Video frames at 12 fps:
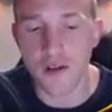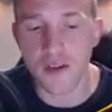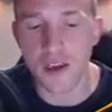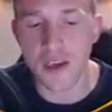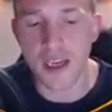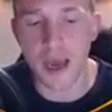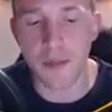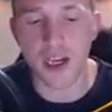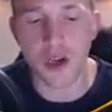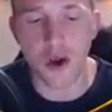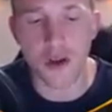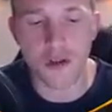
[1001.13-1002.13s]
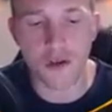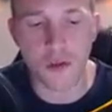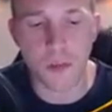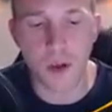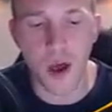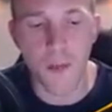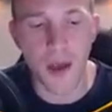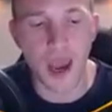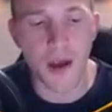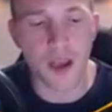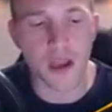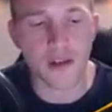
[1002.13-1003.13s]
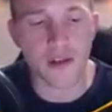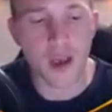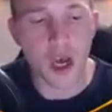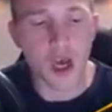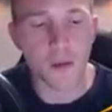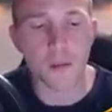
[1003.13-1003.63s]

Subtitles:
can see the damage onto the Barbarians.